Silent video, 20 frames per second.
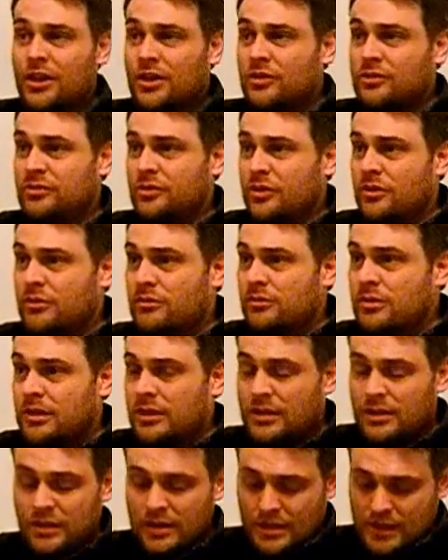So,
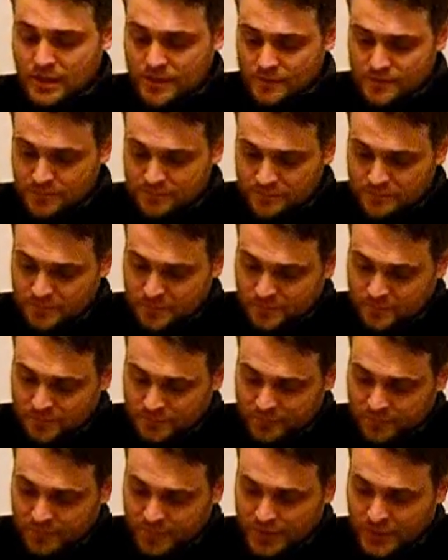
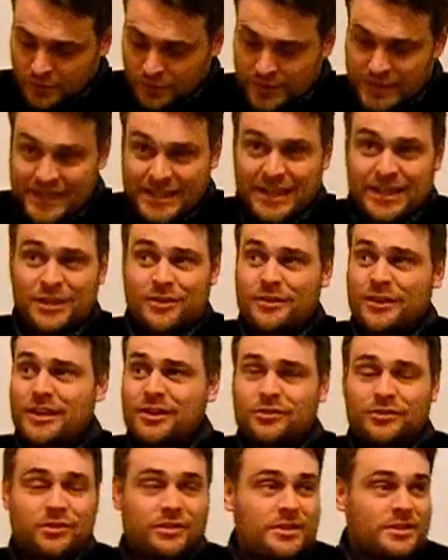you know, and they
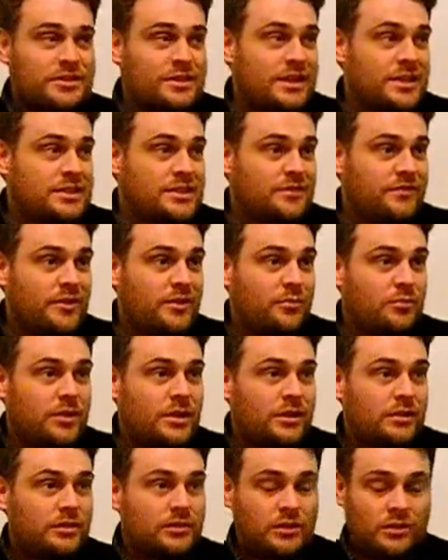could see the sense of it.
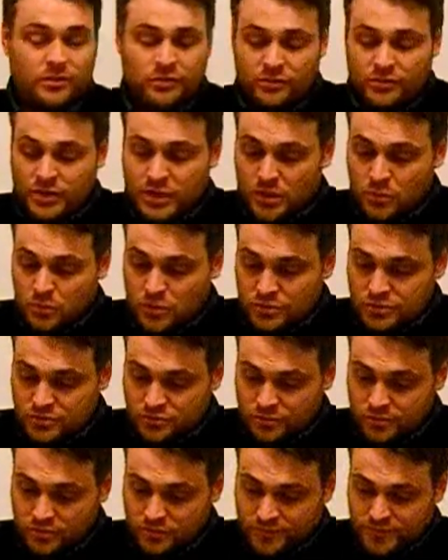Well, it certainly was
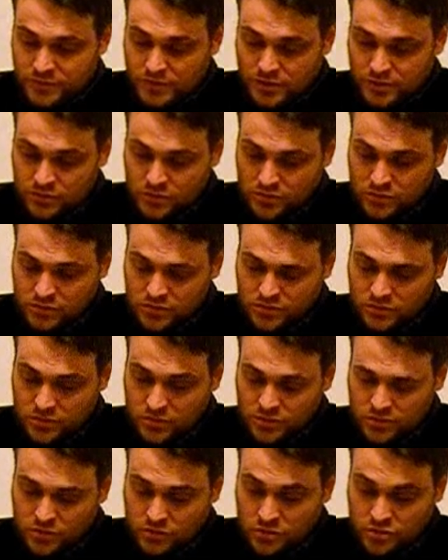true of the
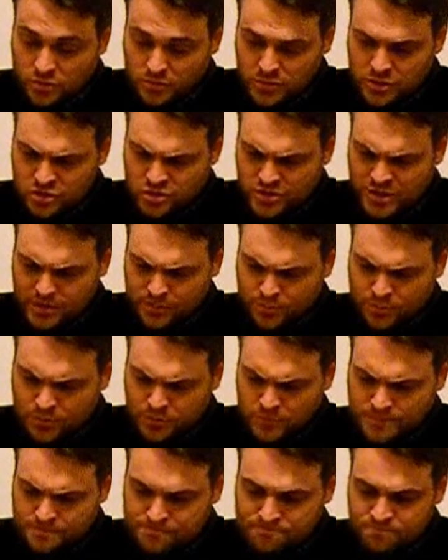Jewish
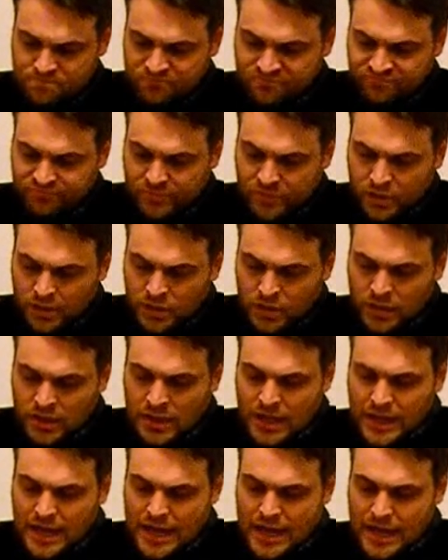temple.
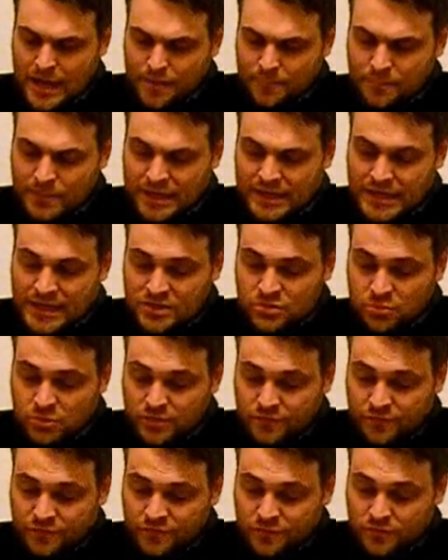And as
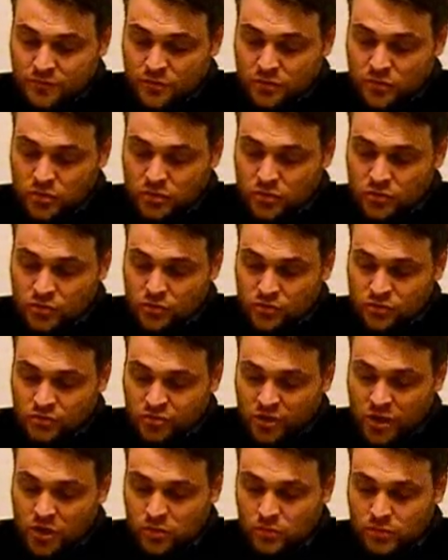we've
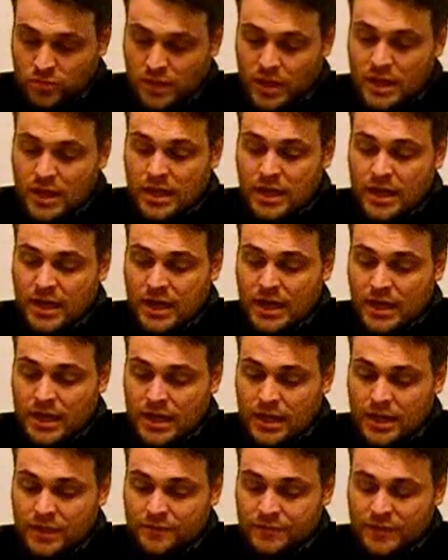shown,
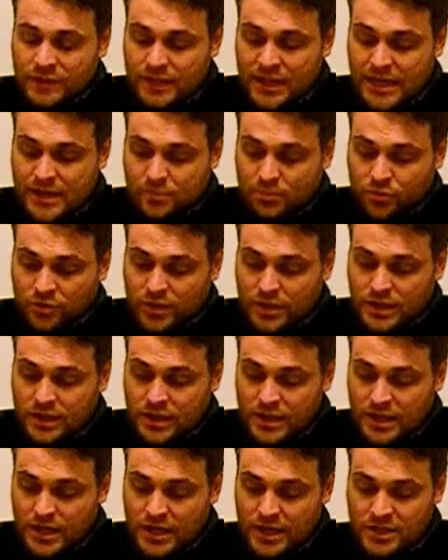the labourer
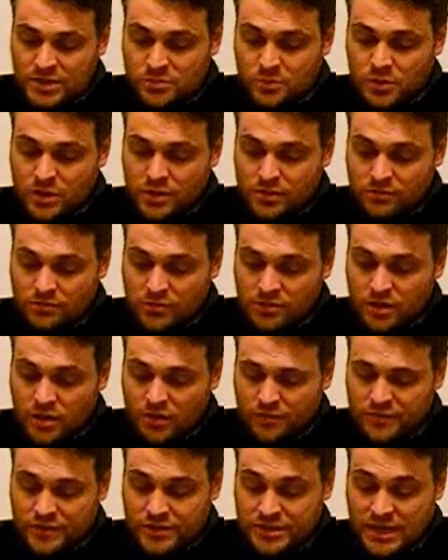is worthy
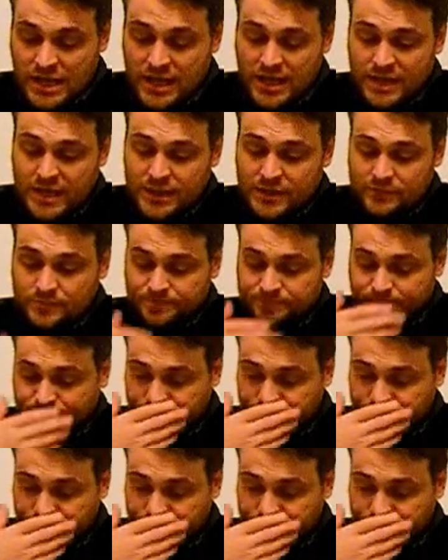of his hire.